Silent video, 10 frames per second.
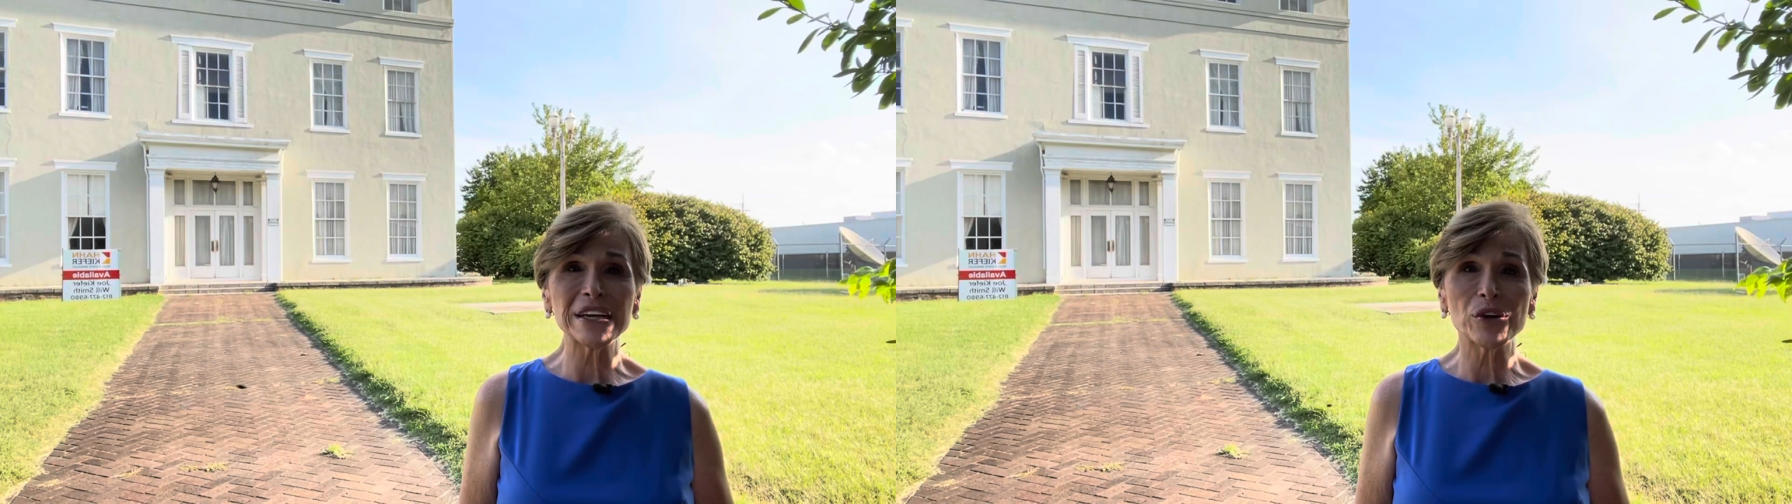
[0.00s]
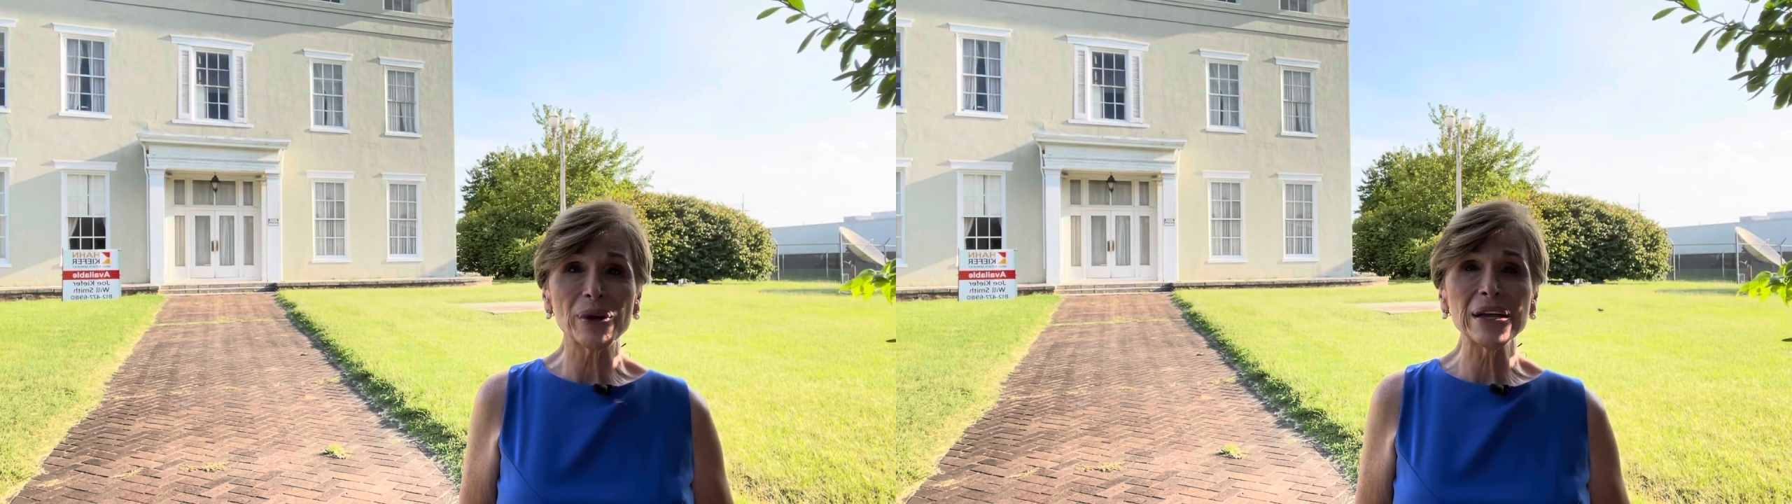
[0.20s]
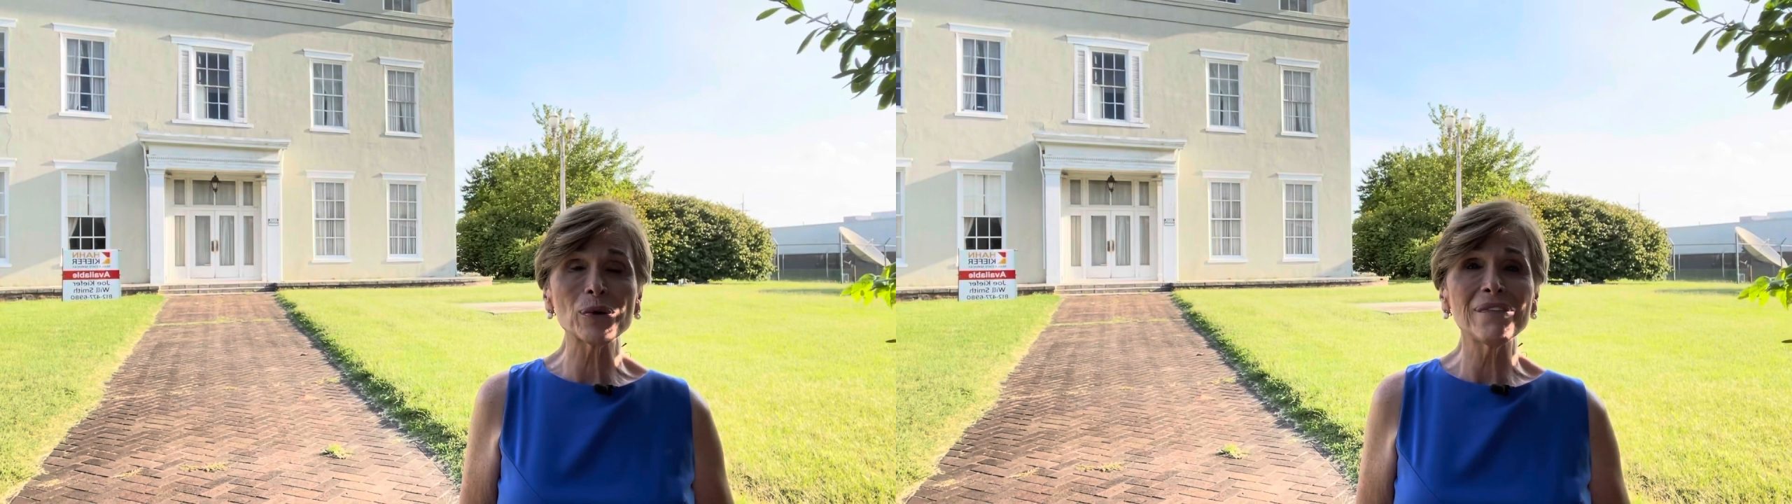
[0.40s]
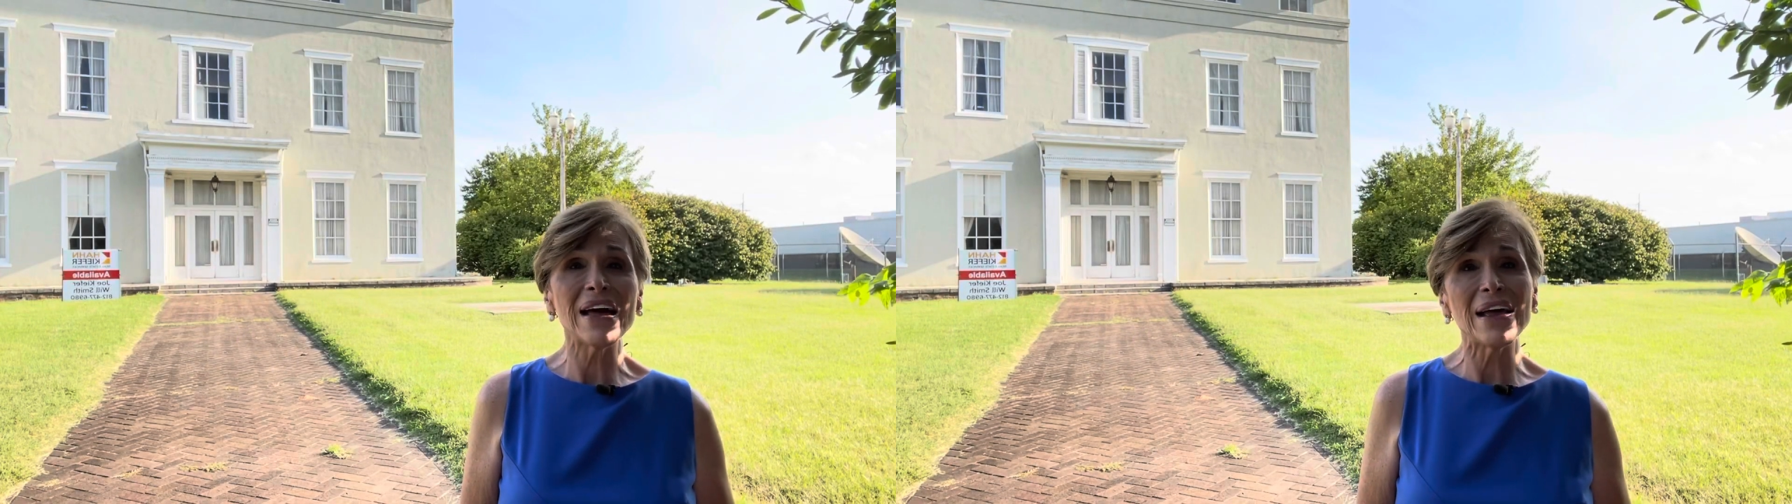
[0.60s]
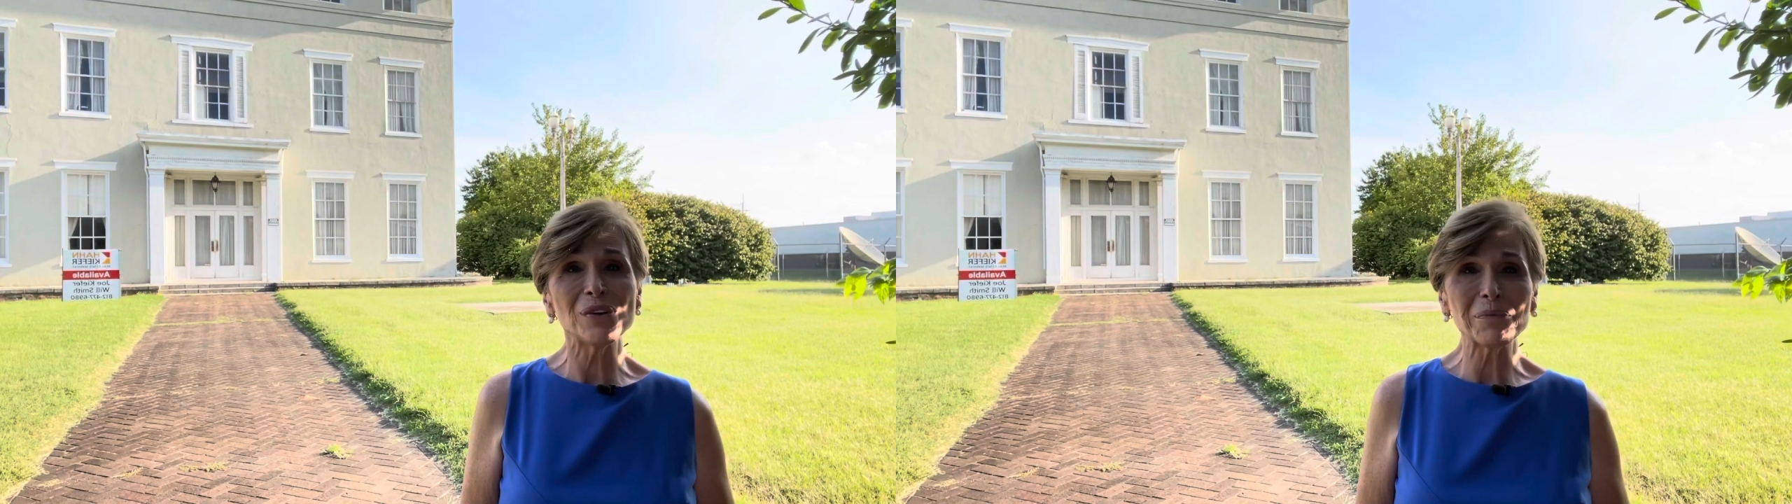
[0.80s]
Greek
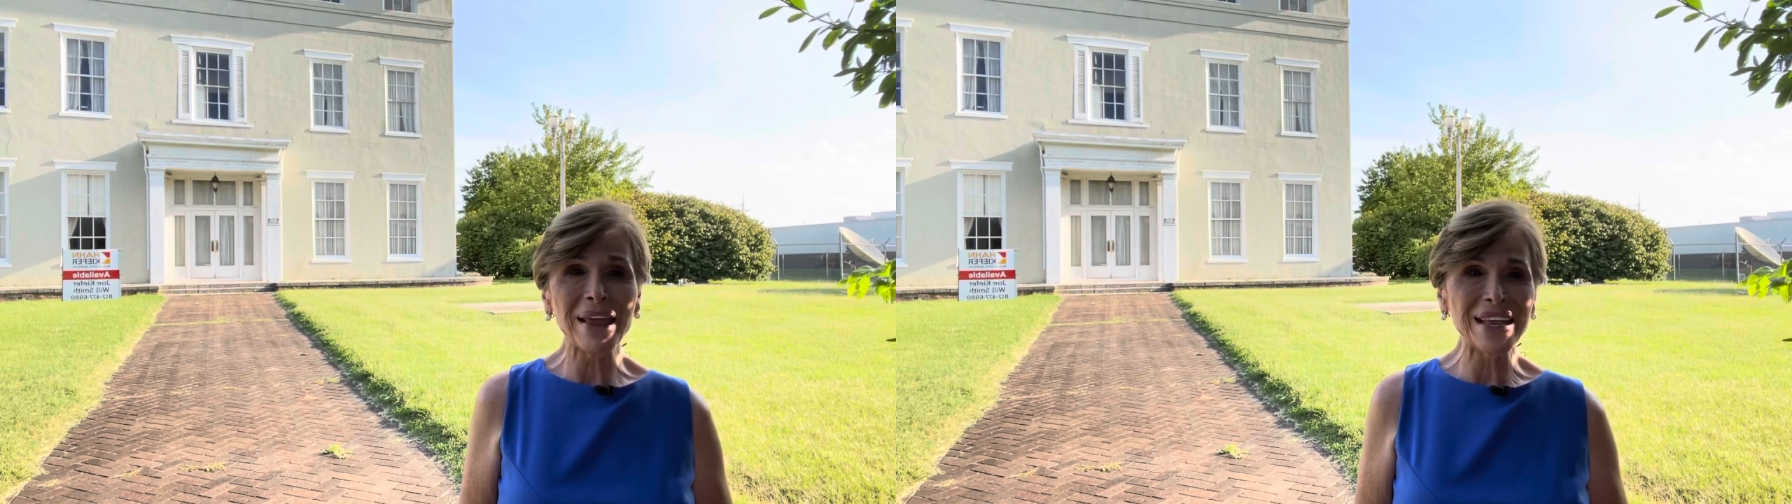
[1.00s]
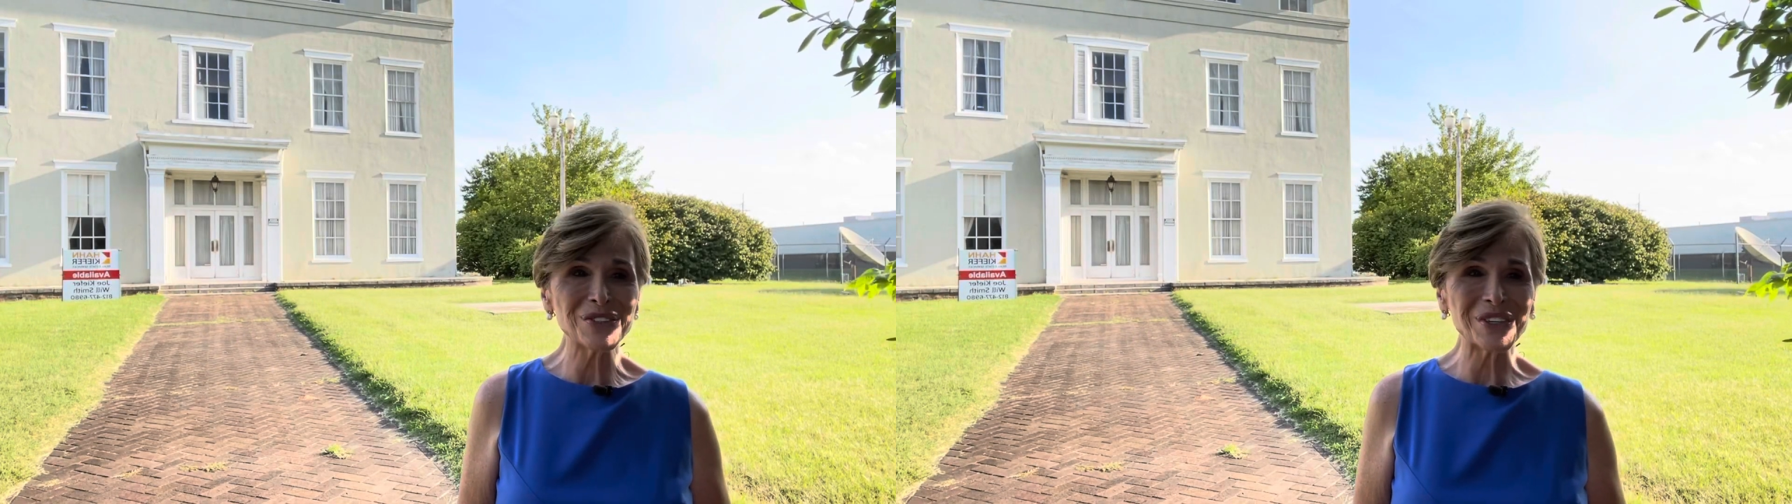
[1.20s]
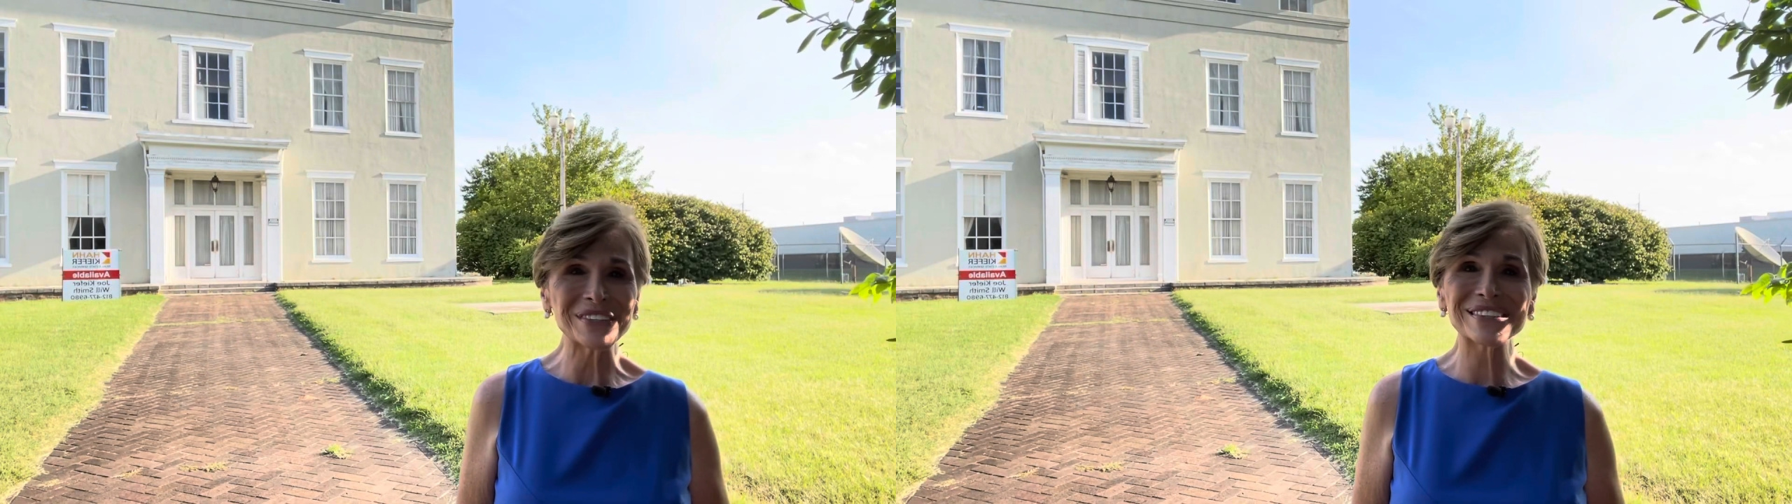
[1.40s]
Revival mansion